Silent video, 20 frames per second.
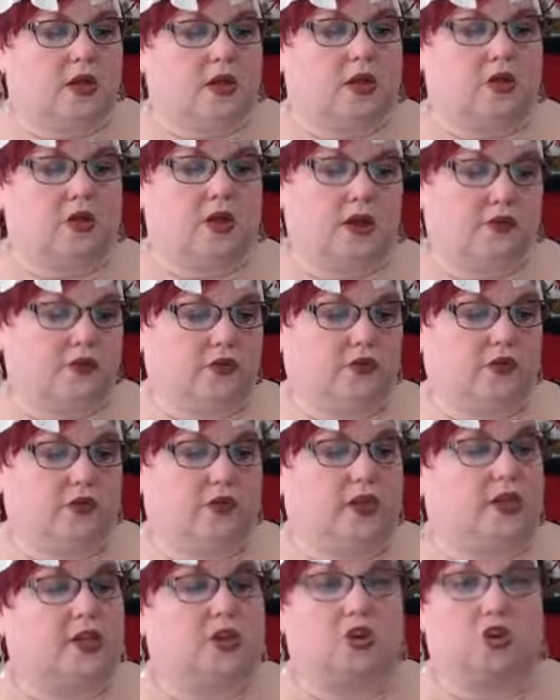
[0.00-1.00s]
your
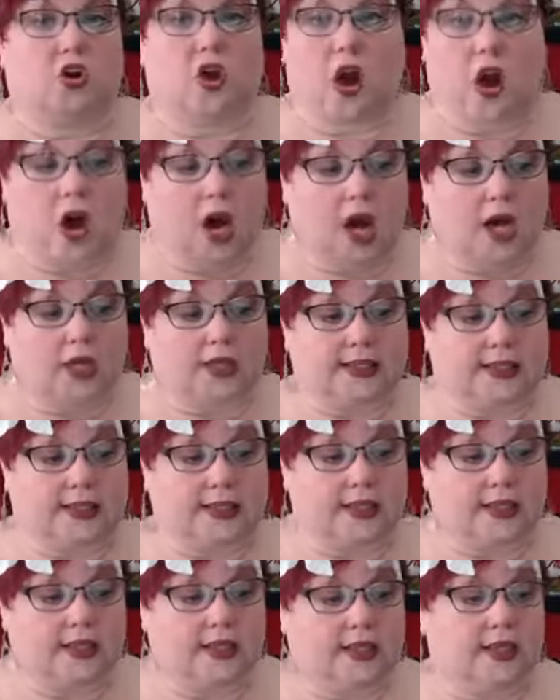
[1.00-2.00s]
evergreen, your
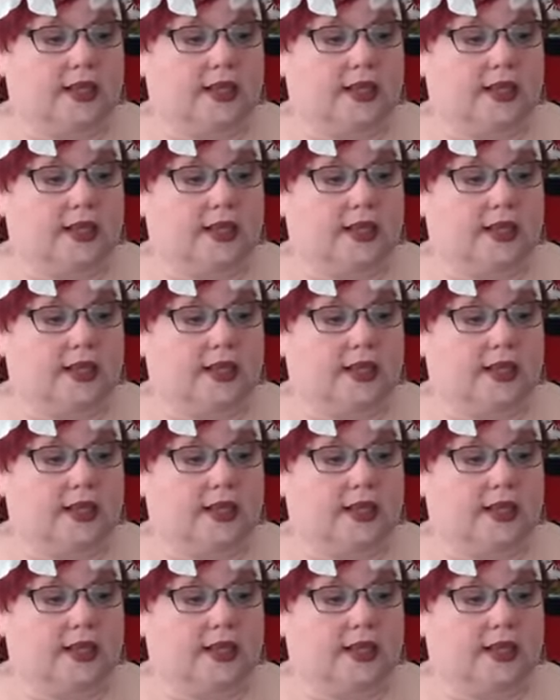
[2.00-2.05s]
holly,